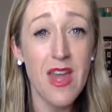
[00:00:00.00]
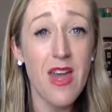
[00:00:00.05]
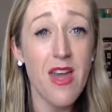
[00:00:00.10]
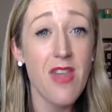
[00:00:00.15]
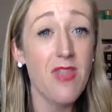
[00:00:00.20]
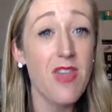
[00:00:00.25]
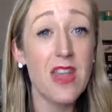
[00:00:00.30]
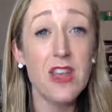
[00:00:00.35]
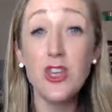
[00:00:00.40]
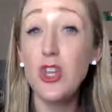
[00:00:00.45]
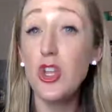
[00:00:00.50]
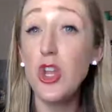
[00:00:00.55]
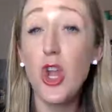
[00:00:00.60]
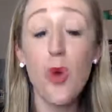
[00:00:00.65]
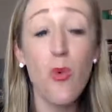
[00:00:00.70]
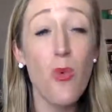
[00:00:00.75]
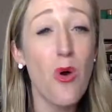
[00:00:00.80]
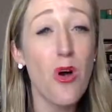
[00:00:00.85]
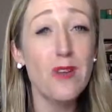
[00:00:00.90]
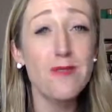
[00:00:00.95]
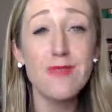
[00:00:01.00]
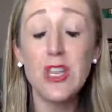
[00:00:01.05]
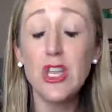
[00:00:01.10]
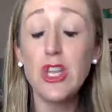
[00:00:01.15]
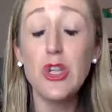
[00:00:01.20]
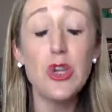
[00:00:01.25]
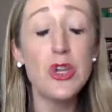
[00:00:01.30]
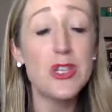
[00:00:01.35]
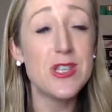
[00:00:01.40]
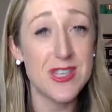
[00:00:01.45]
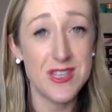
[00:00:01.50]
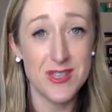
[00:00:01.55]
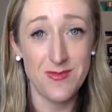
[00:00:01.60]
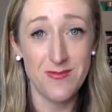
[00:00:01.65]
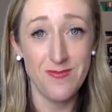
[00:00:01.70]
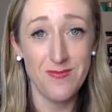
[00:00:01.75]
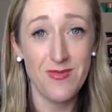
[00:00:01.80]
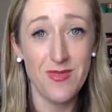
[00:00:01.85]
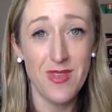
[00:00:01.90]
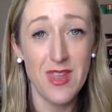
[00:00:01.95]
then you know what, use it.
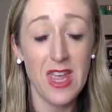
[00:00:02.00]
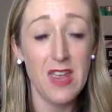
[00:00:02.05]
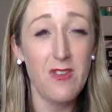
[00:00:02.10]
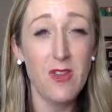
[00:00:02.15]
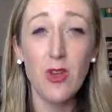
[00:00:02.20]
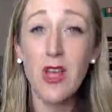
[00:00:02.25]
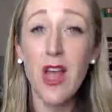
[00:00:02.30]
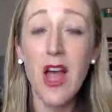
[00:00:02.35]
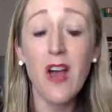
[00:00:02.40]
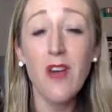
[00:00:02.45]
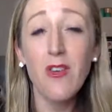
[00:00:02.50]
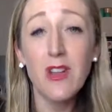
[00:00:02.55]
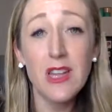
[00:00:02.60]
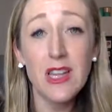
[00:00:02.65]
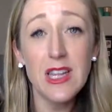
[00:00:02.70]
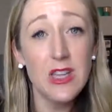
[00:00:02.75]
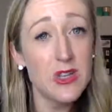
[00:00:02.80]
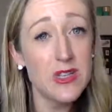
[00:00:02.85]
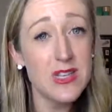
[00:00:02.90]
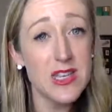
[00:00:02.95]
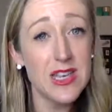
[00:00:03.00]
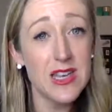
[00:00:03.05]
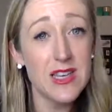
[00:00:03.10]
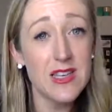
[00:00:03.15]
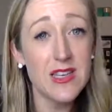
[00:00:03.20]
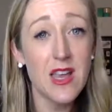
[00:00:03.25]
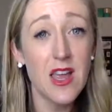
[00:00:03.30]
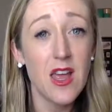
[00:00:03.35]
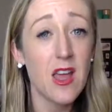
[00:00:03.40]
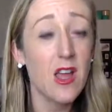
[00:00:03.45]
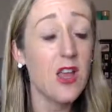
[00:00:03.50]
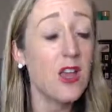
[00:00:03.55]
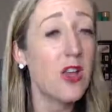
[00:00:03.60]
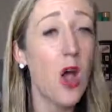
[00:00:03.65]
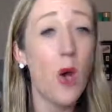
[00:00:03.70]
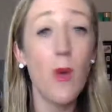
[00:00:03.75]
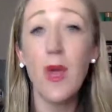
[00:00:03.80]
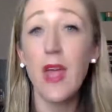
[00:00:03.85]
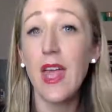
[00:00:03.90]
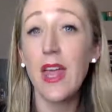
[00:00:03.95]
If you're currently using it,
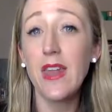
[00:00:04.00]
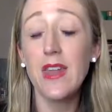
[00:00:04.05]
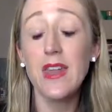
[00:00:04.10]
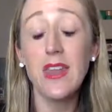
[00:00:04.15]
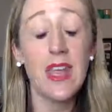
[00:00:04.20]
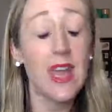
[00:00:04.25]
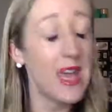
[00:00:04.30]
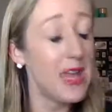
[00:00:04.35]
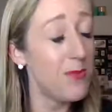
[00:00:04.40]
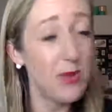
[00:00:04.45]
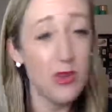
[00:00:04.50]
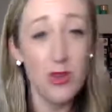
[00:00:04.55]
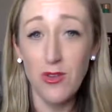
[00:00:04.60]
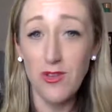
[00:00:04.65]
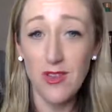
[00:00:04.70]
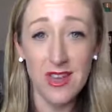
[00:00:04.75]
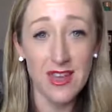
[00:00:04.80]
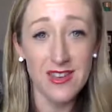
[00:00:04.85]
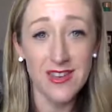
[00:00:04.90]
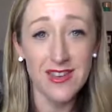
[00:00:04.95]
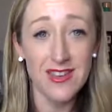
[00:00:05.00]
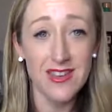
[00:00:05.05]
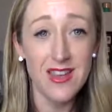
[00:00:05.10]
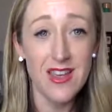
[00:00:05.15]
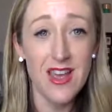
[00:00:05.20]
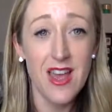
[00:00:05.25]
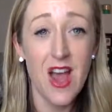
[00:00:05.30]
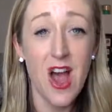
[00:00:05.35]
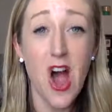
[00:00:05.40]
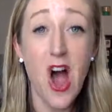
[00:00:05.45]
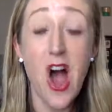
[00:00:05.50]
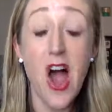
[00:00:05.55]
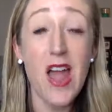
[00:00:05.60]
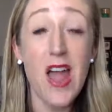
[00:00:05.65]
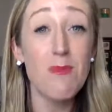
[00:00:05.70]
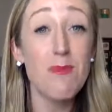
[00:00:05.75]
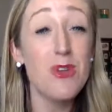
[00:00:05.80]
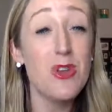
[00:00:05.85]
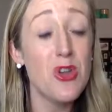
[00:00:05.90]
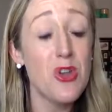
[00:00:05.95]
go ahead and keep using it. I
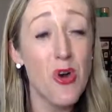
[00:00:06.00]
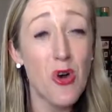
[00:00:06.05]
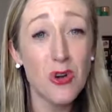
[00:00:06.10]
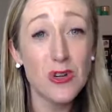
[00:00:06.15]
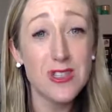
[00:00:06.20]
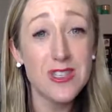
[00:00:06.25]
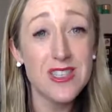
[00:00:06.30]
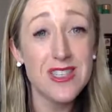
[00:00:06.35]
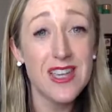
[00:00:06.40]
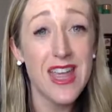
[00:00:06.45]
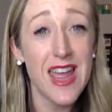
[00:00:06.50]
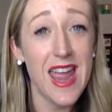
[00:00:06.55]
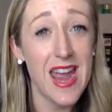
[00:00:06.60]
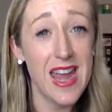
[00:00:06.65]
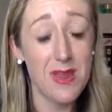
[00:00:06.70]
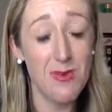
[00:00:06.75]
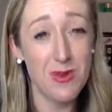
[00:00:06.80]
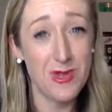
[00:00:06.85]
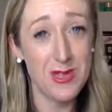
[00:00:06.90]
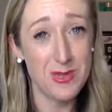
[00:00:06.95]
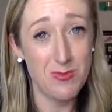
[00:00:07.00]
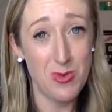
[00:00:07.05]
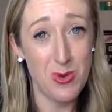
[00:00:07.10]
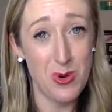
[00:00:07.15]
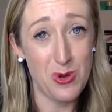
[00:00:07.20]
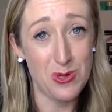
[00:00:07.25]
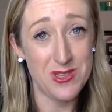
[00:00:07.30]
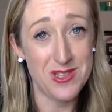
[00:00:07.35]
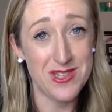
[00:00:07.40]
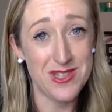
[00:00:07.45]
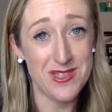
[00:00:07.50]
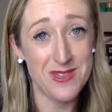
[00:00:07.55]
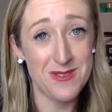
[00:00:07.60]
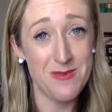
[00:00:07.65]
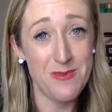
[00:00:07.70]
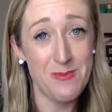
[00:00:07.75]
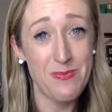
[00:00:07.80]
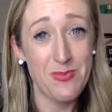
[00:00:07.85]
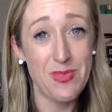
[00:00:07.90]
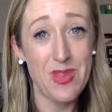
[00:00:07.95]
am not anyone's boss.
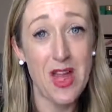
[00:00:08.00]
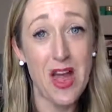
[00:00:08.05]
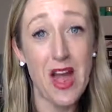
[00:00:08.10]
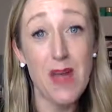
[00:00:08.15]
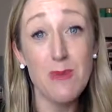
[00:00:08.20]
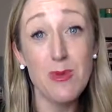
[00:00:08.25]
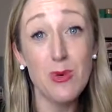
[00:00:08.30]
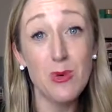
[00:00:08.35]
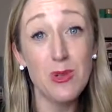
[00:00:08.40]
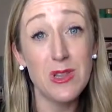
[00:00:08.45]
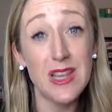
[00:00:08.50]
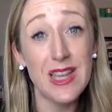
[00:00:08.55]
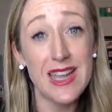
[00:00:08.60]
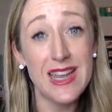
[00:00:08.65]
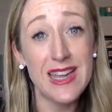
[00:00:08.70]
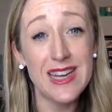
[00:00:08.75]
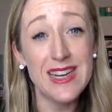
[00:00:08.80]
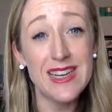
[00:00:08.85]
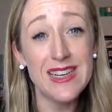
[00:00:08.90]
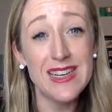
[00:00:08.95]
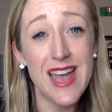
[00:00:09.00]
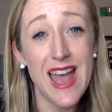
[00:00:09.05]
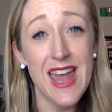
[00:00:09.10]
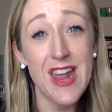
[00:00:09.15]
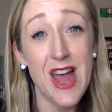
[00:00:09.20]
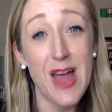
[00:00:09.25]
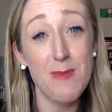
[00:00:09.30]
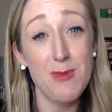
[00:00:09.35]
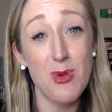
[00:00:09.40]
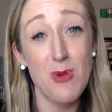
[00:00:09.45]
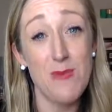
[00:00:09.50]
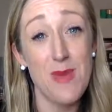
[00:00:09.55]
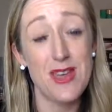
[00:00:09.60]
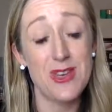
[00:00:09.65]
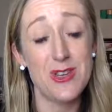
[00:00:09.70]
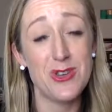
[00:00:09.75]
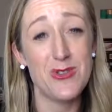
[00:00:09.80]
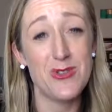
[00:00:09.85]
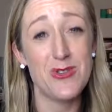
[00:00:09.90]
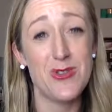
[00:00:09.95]
I'm your leader and I'm your
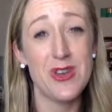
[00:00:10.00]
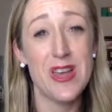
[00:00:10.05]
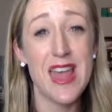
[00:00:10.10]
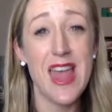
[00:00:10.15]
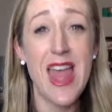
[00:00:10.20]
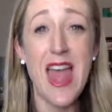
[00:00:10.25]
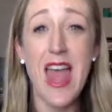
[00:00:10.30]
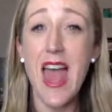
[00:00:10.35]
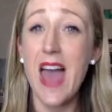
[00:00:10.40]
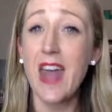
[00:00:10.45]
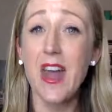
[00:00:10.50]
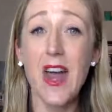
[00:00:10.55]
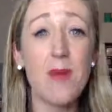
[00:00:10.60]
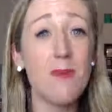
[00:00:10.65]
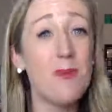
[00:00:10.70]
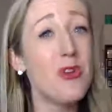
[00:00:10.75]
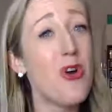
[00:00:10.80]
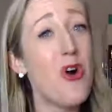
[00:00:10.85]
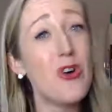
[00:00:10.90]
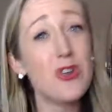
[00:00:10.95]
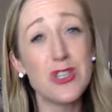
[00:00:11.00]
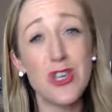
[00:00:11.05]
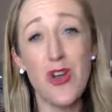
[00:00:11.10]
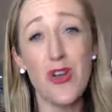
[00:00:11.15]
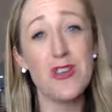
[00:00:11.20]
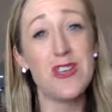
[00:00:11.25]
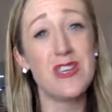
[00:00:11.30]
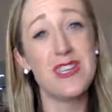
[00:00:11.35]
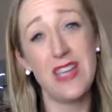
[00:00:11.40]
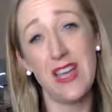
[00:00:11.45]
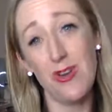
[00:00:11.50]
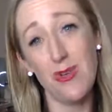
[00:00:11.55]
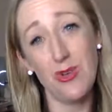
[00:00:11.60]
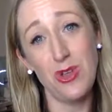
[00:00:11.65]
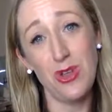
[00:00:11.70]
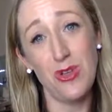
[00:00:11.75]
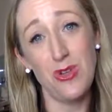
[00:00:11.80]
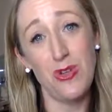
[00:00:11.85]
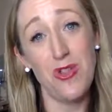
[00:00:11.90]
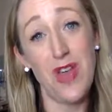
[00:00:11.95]
mentor. And I'm not going to tell
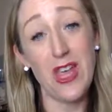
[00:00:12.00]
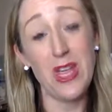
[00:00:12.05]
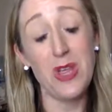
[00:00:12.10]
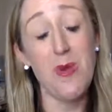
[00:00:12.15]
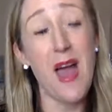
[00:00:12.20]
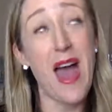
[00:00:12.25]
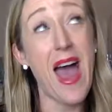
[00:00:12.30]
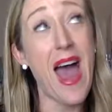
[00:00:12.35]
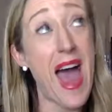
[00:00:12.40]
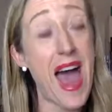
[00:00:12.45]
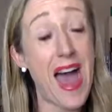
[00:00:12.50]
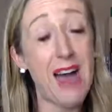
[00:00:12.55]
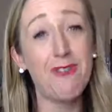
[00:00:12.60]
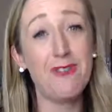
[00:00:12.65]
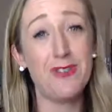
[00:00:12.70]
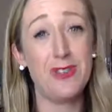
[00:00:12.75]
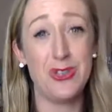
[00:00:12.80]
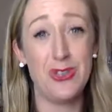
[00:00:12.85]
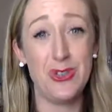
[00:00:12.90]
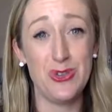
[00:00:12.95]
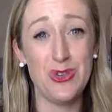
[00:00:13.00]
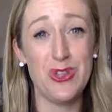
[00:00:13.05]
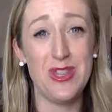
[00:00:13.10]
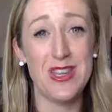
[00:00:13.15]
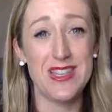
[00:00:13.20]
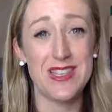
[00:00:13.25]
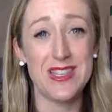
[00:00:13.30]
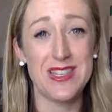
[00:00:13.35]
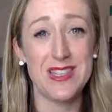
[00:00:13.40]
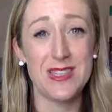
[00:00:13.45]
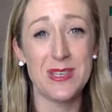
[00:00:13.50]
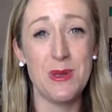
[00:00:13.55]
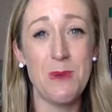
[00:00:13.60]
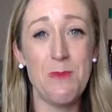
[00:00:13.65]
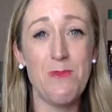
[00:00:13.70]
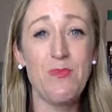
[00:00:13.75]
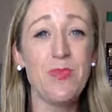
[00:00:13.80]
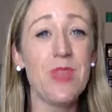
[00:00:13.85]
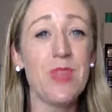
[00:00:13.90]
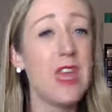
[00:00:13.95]
you that you have to do this.
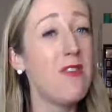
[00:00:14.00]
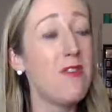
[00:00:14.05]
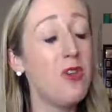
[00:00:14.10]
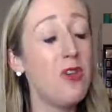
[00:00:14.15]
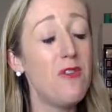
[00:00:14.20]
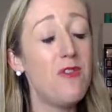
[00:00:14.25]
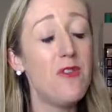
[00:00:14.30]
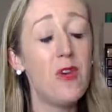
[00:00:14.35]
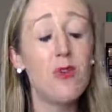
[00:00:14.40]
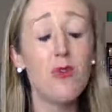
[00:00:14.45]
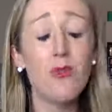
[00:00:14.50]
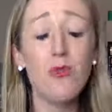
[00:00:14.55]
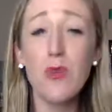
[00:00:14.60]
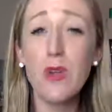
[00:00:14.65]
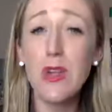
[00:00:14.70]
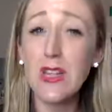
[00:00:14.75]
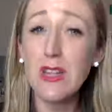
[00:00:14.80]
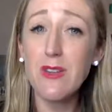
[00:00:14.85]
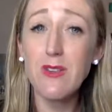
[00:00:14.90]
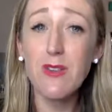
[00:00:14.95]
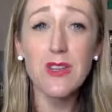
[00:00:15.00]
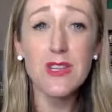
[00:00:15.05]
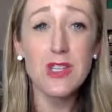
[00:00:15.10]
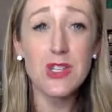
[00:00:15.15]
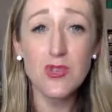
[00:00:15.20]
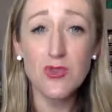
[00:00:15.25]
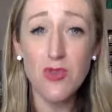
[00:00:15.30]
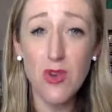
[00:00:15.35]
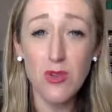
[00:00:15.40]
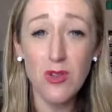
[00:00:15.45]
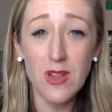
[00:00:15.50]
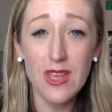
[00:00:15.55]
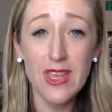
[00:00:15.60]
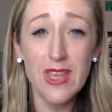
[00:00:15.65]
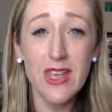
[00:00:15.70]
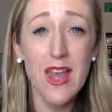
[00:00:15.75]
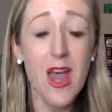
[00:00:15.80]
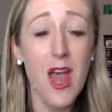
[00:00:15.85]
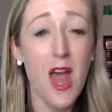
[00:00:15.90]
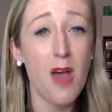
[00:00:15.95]
If you feel really, really
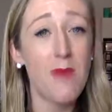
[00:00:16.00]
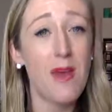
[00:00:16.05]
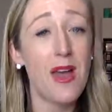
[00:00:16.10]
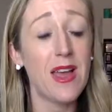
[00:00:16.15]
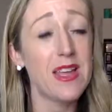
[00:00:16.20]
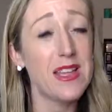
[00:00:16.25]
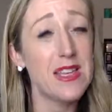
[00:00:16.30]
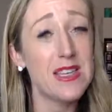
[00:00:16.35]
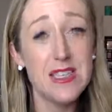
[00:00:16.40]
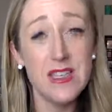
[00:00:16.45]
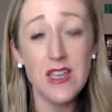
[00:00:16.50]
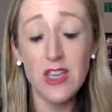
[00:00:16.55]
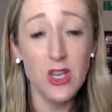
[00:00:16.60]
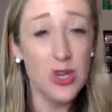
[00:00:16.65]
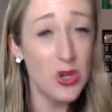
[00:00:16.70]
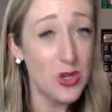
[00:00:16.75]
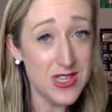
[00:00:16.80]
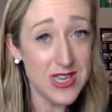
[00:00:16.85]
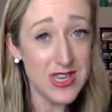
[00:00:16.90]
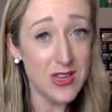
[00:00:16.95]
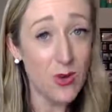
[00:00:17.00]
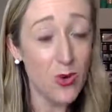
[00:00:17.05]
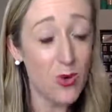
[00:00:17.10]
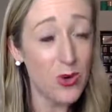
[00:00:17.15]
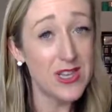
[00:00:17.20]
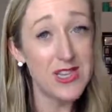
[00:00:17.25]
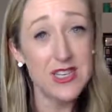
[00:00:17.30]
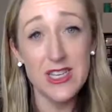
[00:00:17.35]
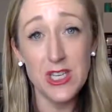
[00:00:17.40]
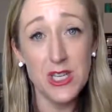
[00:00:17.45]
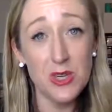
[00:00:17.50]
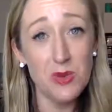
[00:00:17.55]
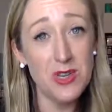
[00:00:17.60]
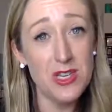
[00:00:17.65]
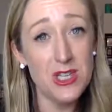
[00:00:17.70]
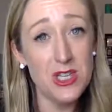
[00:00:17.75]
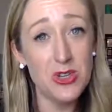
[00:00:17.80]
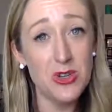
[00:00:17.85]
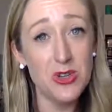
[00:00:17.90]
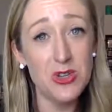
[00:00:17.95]
strongly about using or continuing
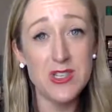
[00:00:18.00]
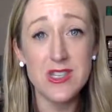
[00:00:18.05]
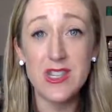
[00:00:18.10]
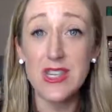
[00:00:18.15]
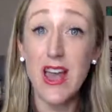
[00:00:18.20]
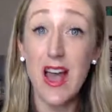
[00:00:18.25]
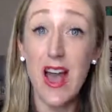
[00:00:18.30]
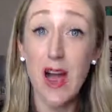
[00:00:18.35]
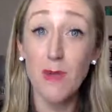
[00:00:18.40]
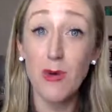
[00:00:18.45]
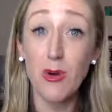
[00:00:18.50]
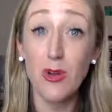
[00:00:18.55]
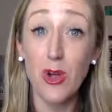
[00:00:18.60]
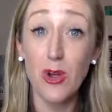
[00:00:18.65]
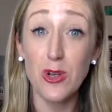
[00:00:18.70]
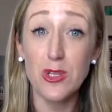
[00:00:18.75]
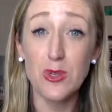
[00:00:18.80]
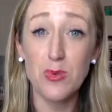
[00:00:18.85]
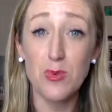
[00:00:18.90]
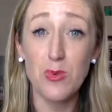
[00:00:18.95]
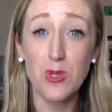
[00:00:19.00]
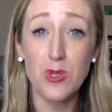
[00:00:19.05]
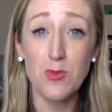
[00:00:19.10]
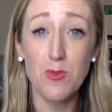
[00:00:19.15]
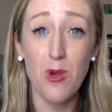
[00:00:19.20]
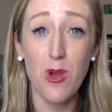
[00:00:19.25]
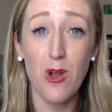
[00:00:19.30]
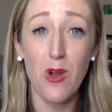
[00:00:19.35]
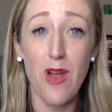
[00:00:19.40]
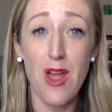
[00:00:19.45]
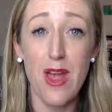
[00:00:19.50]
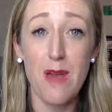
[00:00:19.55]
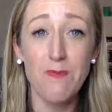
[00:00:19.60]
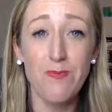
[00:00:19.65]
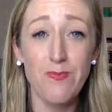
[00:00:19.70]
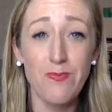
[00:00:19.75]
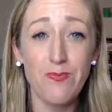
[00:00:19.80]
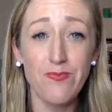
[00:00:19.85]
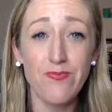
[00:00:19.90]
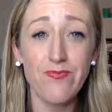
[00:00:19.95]
to use the Arbonne H0st Rewards program,
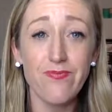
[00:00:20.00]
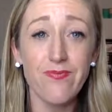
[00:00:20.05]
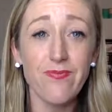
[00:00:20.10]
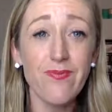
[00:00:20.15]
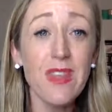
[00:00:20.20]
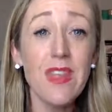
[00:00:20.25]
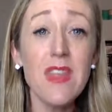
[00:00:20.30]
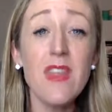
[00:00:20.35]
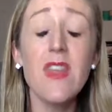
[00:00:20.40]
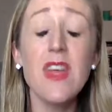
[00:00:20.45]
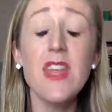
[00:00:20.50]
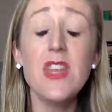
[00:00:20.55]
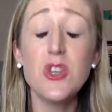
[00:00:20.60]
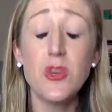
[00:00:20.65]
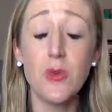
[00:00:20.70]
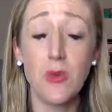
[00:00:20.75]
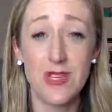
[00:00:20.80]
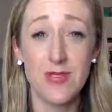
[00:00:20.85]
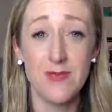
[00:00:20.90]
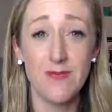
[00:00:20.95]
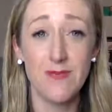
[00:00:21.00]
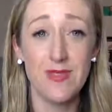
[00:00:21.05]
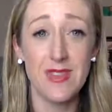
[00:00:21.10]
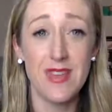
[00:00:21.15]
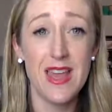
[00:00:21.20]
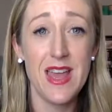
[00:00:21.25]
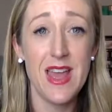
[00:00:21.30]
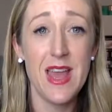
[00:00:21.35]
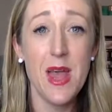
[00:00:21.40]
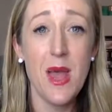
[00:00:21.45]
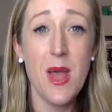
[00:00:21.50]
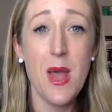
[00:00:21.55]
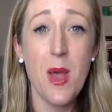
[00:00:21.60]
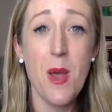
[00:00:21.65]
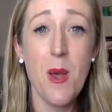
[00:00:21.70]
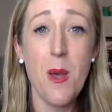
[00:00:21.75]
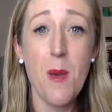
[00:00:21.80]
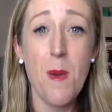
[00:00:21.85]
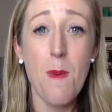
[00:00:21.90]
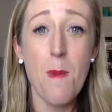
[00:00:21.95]
then do it.
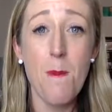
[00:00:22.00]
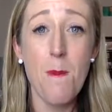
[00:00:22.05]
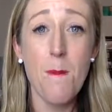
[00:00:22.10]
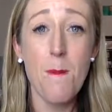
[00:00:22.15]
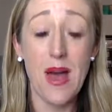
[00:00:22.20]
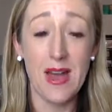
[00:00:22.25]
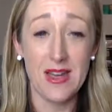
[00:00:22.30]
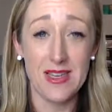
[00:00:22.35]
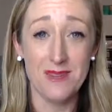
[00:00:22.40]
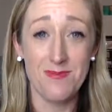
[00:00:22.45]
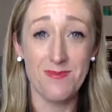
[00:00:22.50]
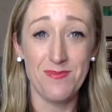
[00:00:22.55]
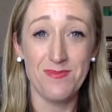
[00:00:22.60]
But